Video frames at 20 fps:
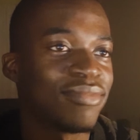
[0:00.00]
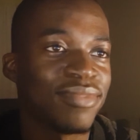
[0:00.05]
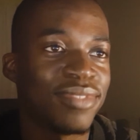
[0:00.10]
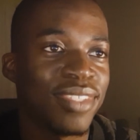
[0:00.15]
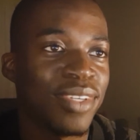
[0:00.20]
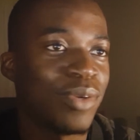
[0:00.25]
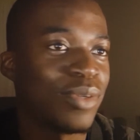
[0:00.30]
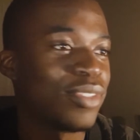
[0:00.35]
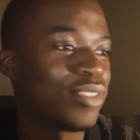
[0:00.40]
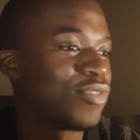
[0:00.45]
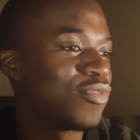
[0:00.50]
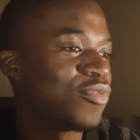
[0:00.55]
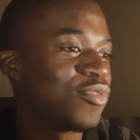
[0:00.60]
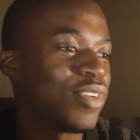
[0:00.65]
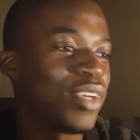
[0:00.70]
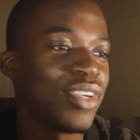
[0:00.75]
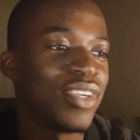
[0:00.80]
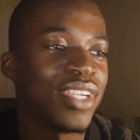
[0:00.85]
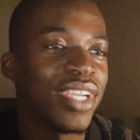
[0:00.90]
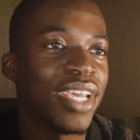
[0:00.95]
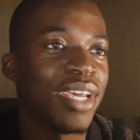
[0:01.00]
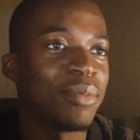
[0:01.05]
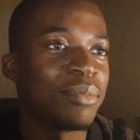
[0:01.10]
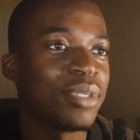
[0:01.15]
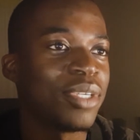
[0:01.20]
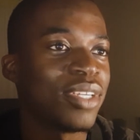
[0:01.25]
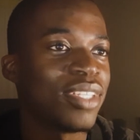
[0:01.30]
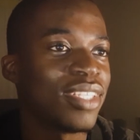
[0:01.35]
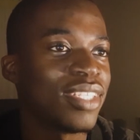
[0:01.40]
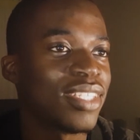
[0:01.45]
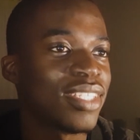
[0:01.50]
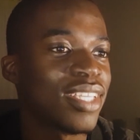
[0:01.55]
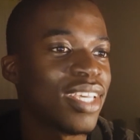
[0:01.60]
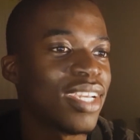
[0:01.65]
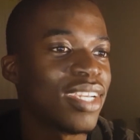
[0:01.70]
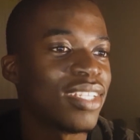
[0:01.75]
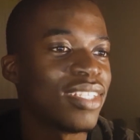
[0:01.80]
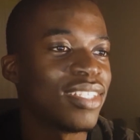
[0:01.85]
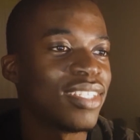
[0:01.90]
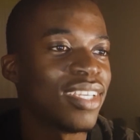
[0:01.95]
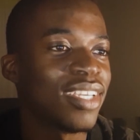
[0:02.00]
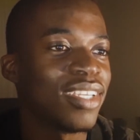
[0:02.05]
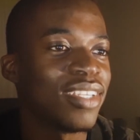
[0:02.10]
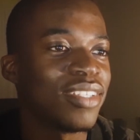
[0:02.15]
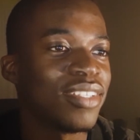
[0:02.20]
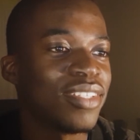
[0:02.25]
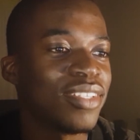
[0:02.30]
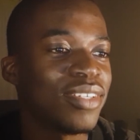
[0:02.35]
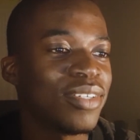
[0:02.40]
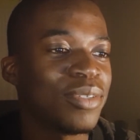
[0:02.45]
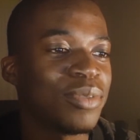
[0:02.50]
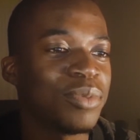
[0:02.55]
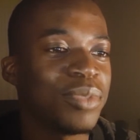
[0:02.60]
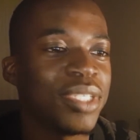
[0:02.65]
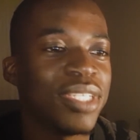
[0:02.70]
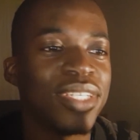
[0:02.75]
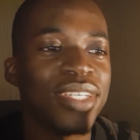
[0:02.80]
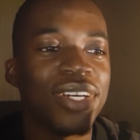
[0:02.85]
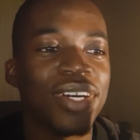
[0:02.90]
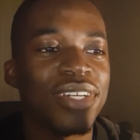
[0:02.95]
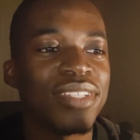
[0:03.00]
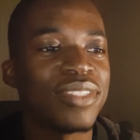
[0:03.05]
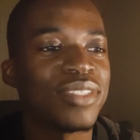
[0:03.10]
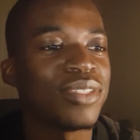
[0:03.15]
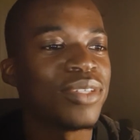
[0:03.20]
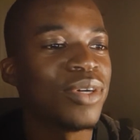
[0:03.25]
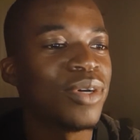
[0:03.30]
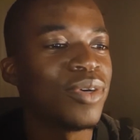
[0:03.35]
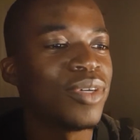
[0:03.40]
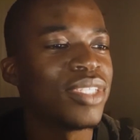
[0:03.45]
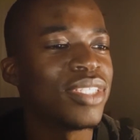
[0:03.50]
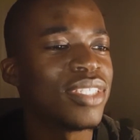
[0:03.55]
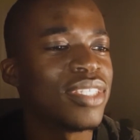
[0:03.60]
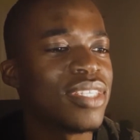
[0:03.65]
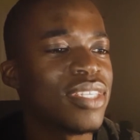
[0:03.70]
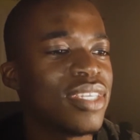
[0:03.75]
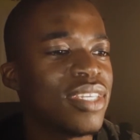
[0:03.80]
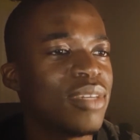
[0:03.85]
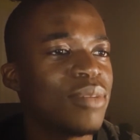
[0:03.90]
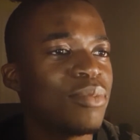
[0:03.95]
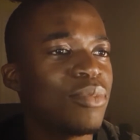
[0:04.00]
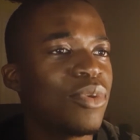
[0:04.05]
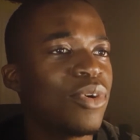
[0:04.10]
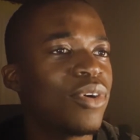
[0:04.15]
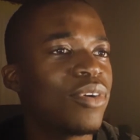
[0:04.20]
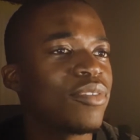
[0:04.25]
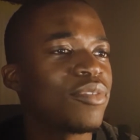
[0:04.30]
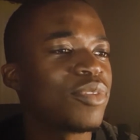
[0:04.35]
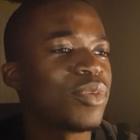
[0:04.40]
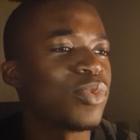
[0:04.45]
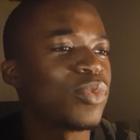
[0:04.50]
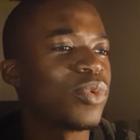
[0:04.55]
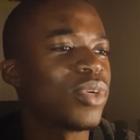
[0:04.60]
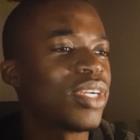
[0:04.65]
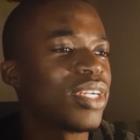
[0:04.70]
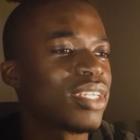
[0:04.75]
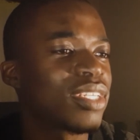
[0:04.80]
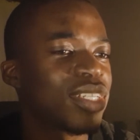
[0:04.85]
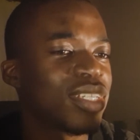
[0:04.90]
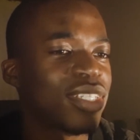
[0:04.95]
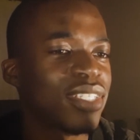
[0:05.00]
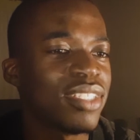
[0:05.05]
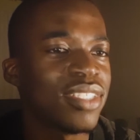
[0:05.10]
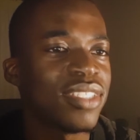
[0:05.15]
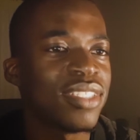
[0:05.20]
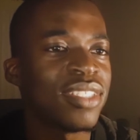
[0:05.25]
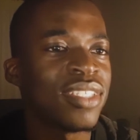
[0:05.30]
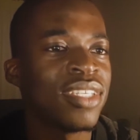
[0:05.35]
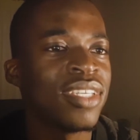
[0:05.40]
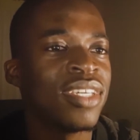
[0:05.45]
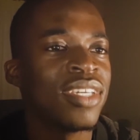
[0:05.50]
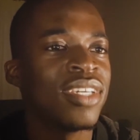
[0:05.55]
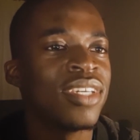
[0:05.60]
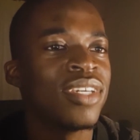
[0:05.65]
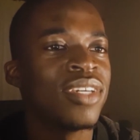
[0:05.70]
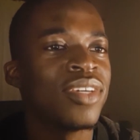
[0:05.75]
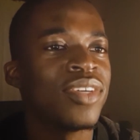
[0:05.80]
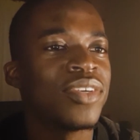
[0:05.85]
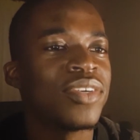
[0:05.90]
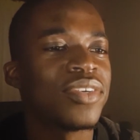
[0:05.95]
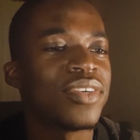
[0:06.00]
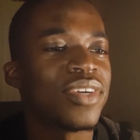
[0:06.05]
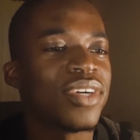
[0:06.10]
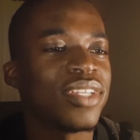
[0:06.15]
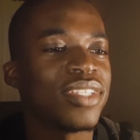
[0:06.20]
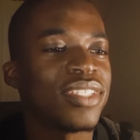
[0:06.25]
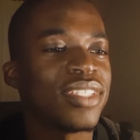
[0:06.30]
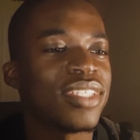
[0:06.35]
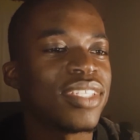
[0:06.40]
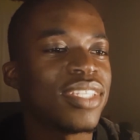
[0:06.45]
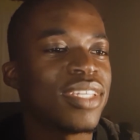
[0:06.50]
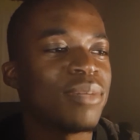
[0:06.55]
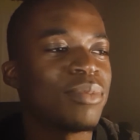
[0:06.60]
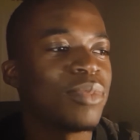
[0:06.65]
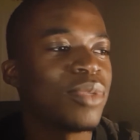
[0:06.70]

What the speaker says: I was very happy on the second day. We got to go and see more of the workers, got to see them